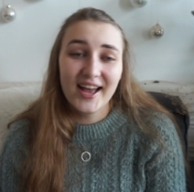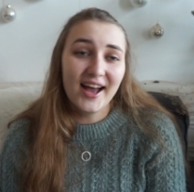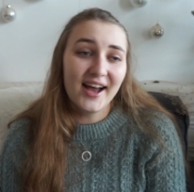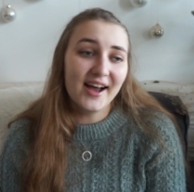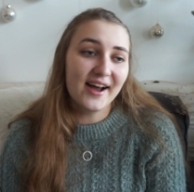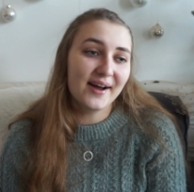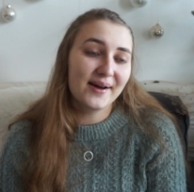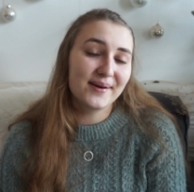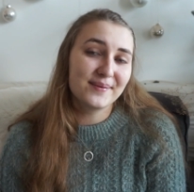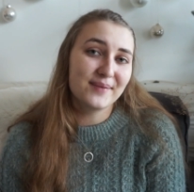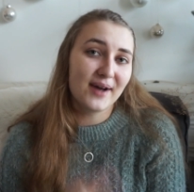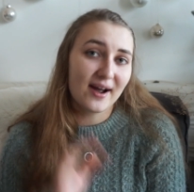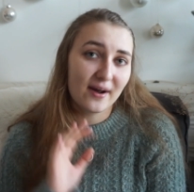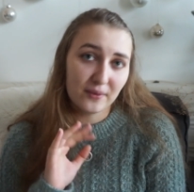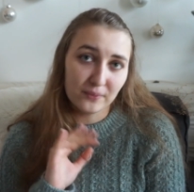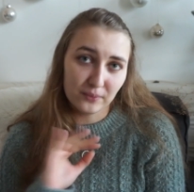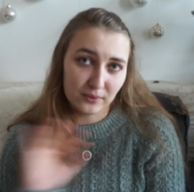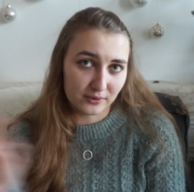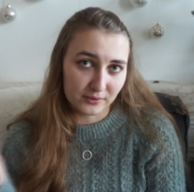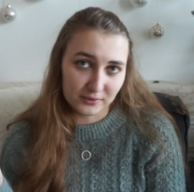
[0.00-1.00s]
I
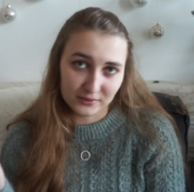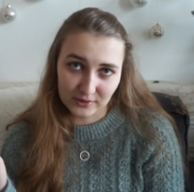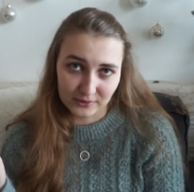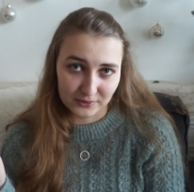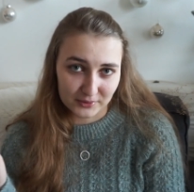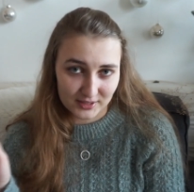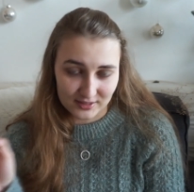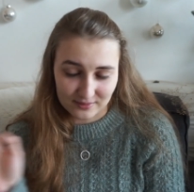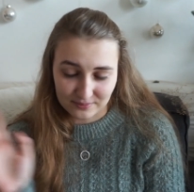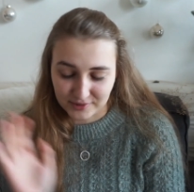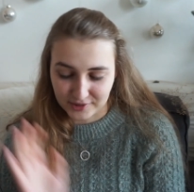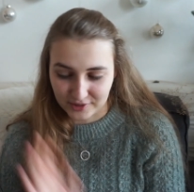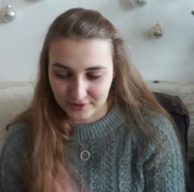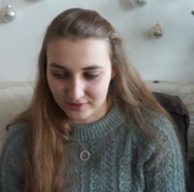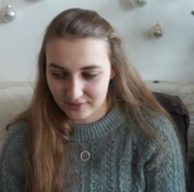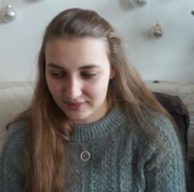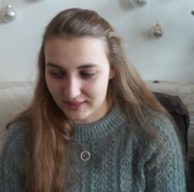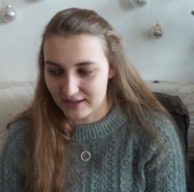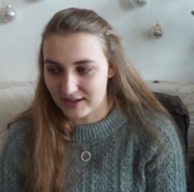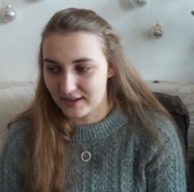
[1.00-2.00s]
won't go deeper
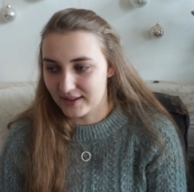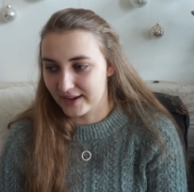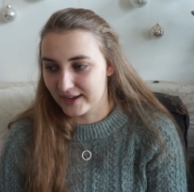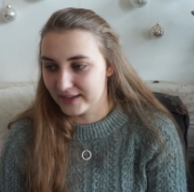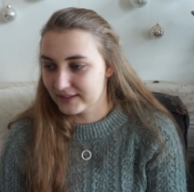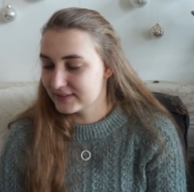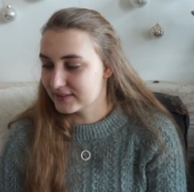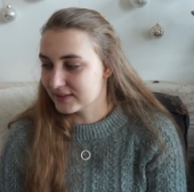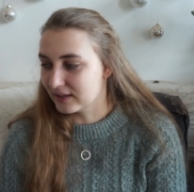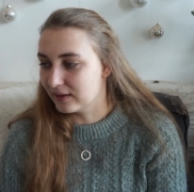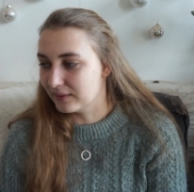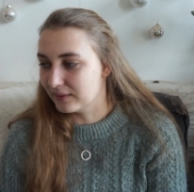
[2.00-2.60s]
than that,